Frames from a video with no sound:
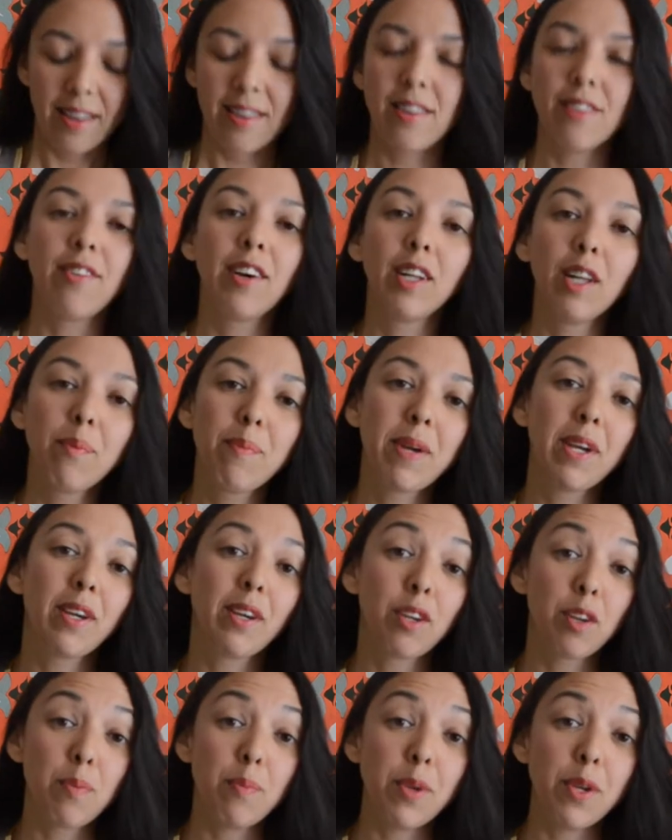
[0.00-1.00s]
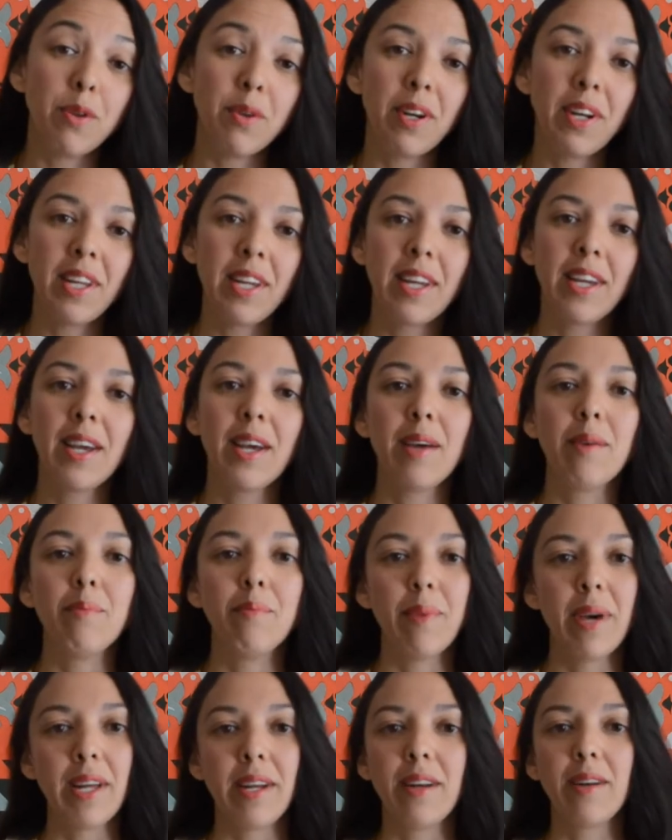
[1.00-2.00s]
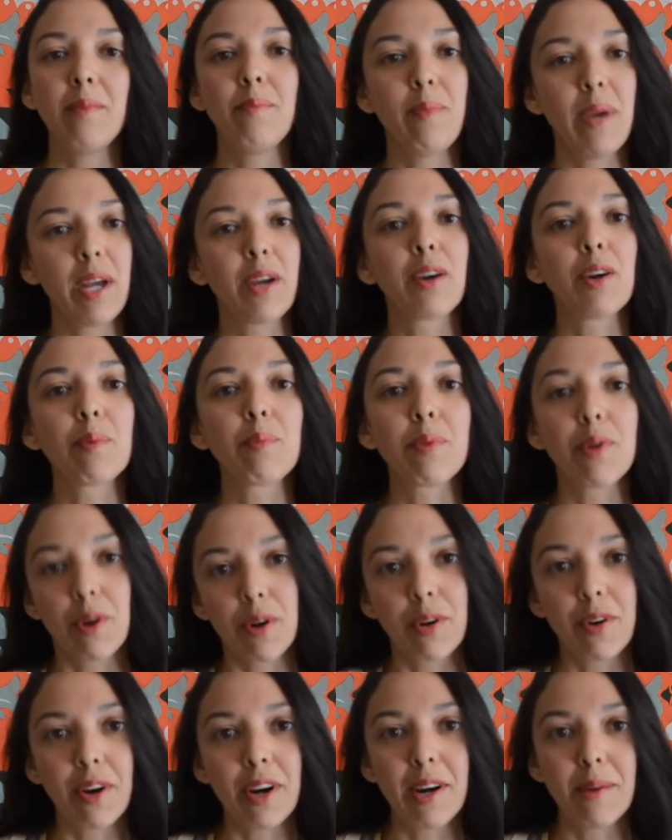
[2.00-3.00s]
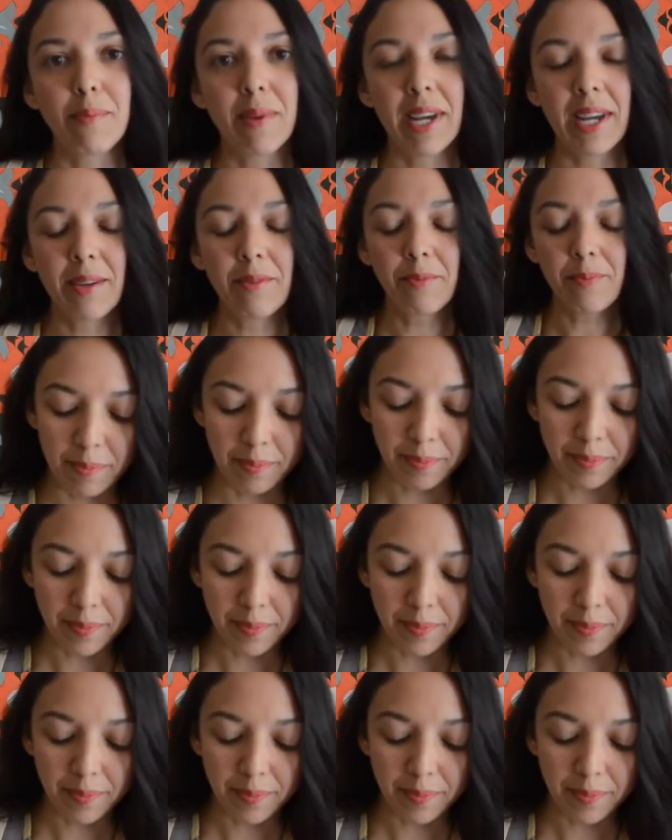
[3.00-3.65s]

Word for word: developing community embedded maker programming.